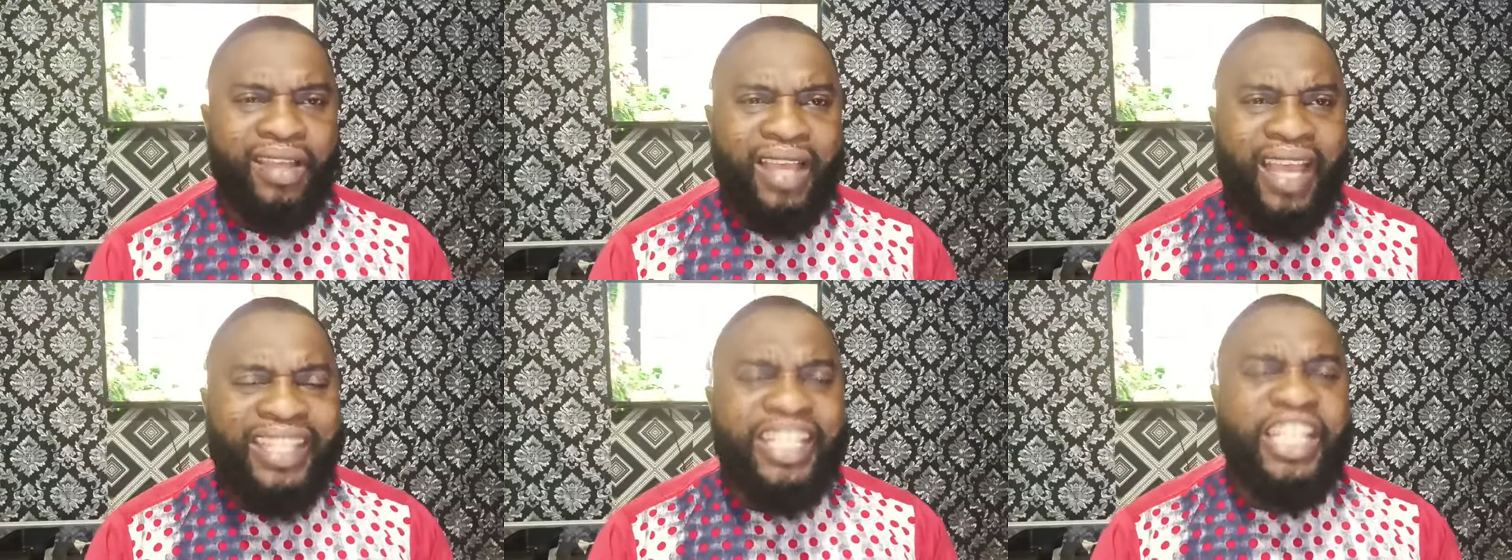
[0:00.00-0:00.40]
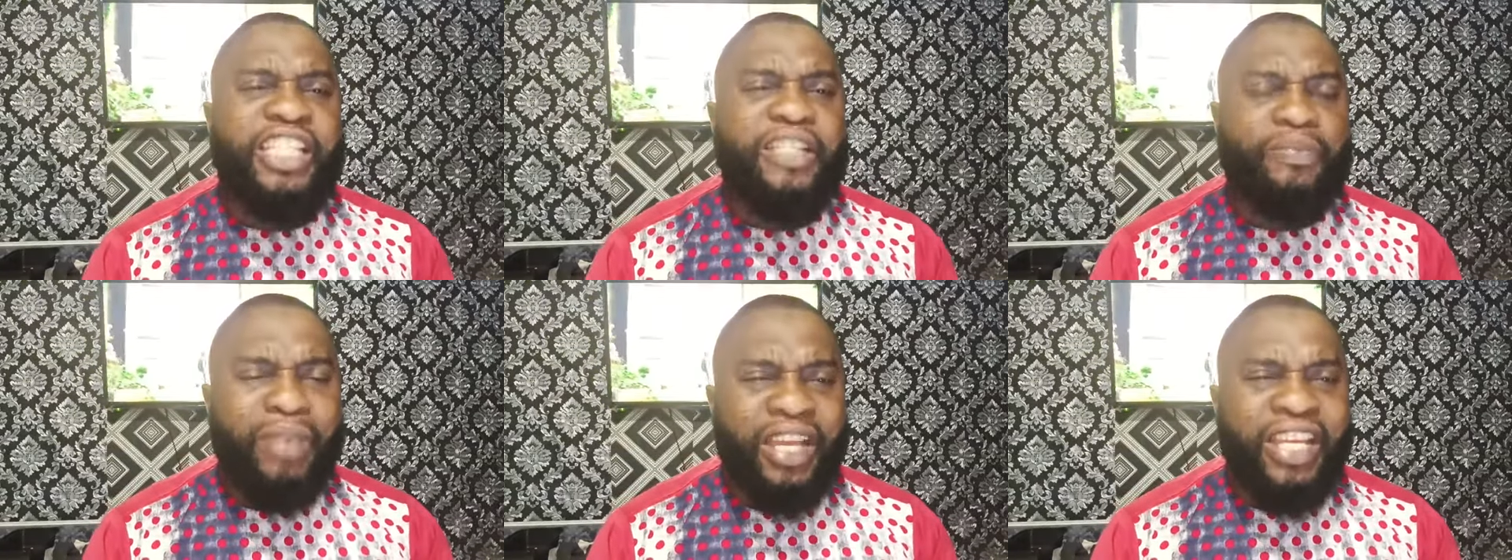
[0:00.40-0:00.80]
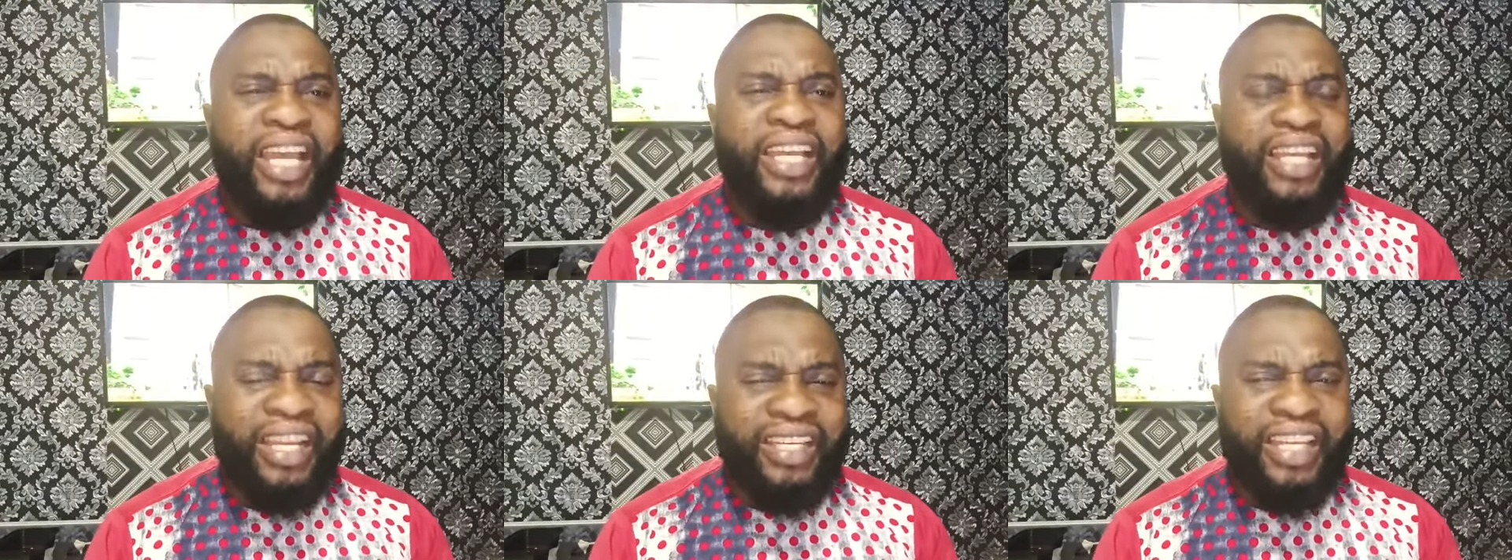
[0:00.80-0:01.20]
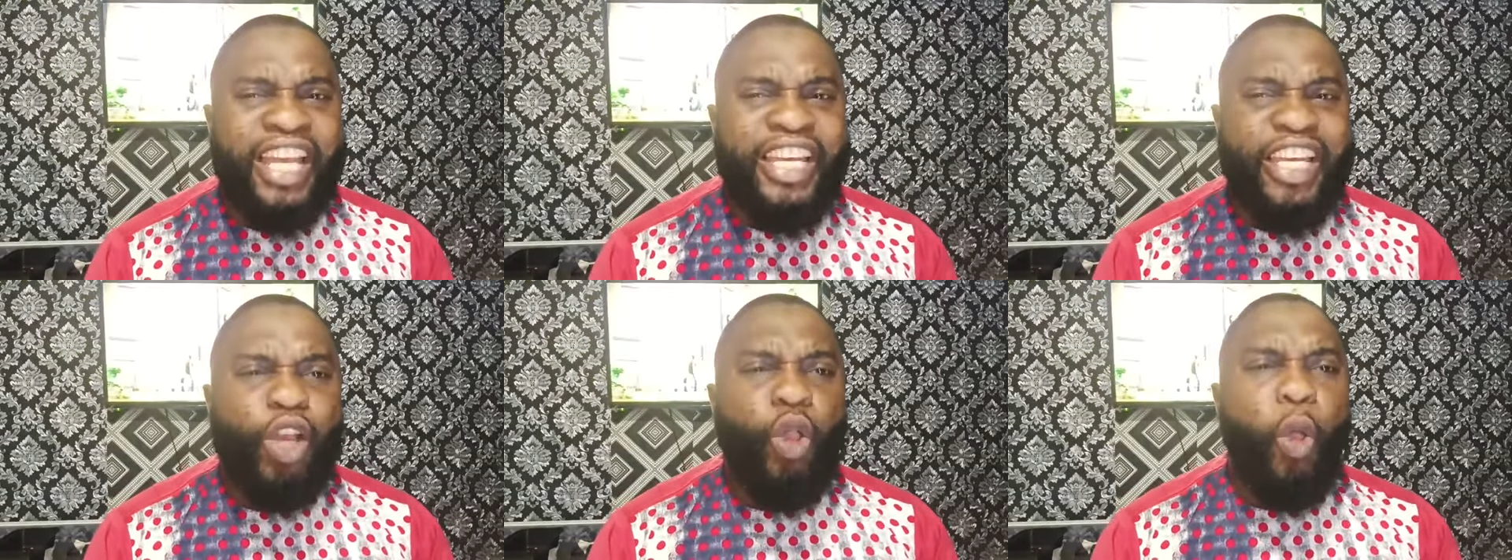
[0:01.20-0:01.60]
and
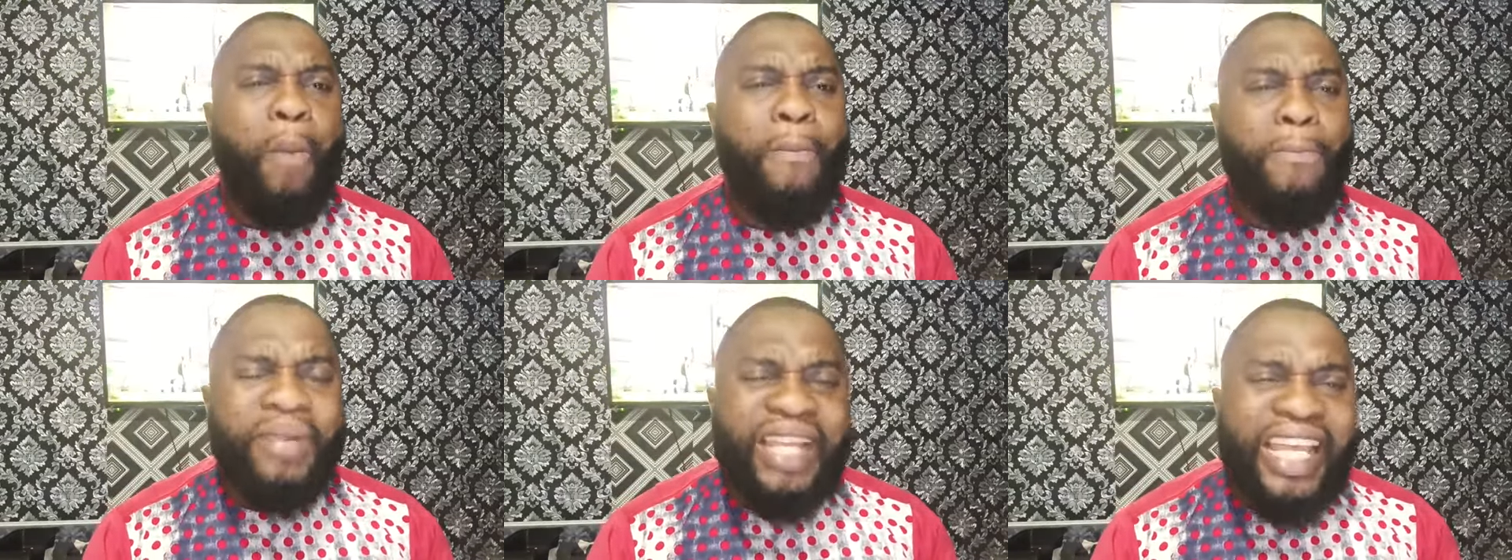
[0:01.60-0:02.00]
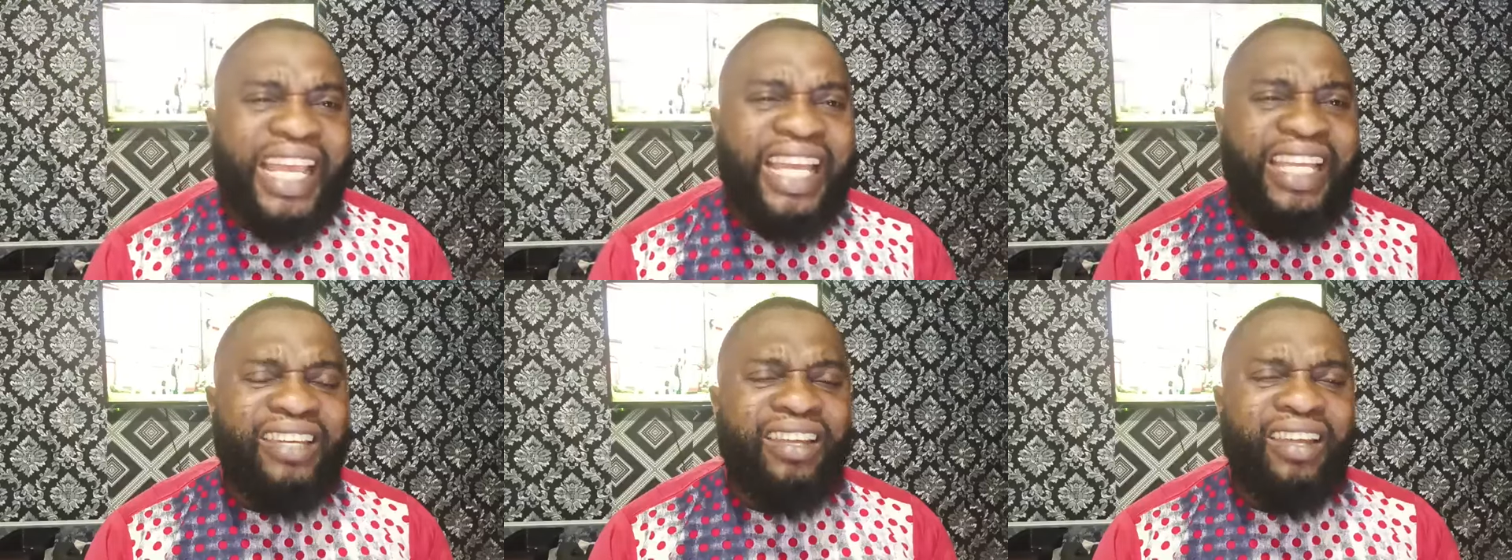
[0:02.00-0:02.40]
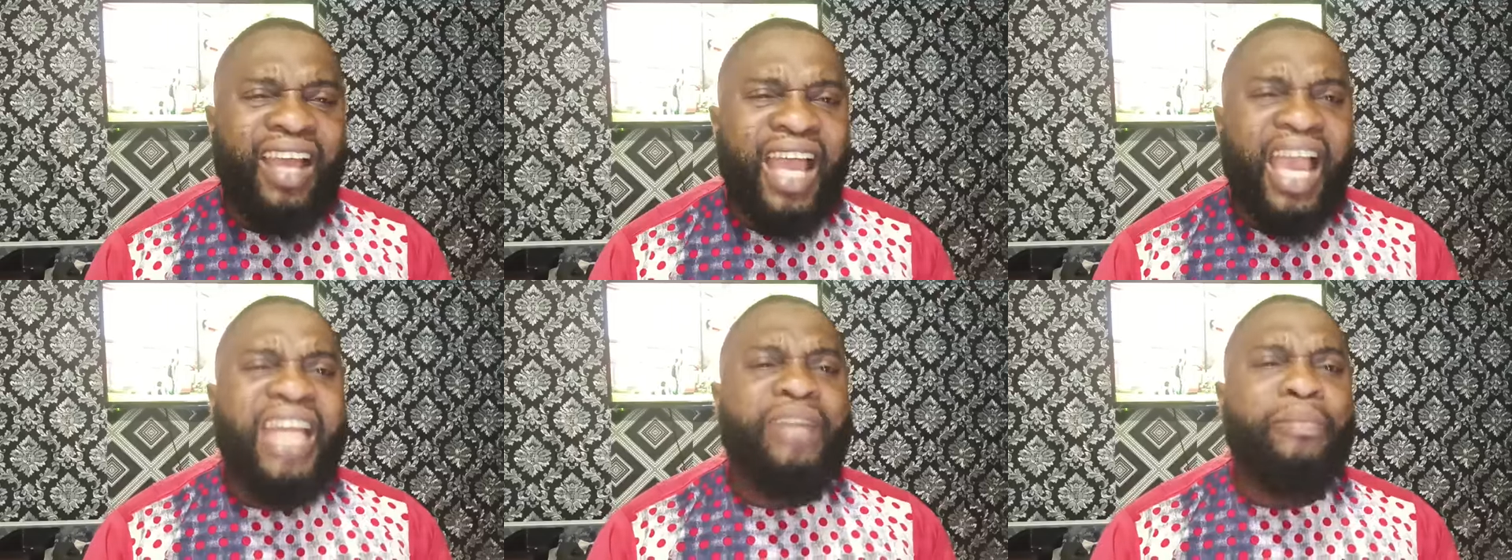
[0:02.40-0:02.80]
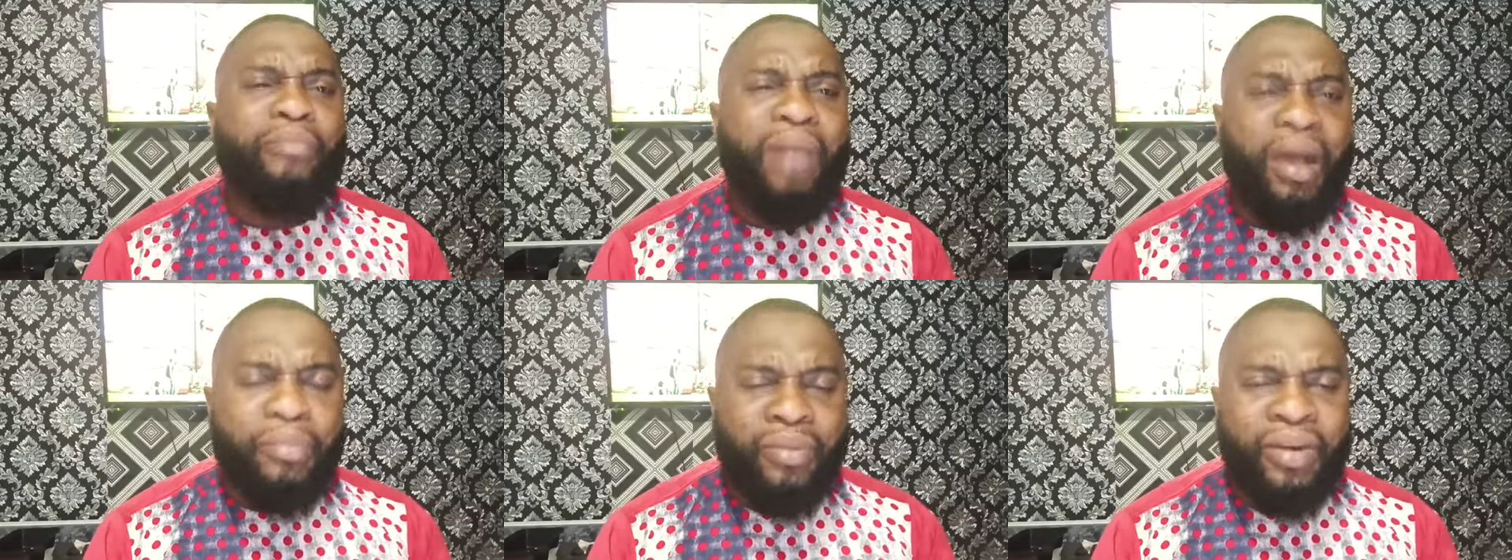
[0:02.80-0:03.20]
they complain and
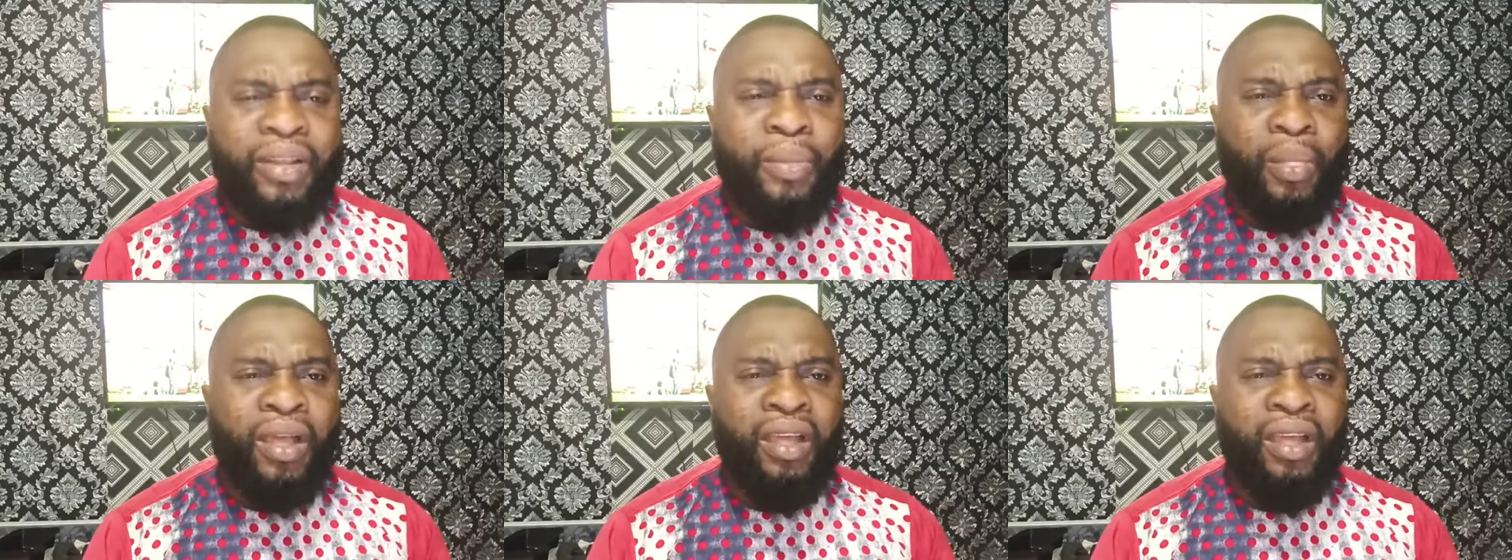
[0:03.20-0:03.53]
murmur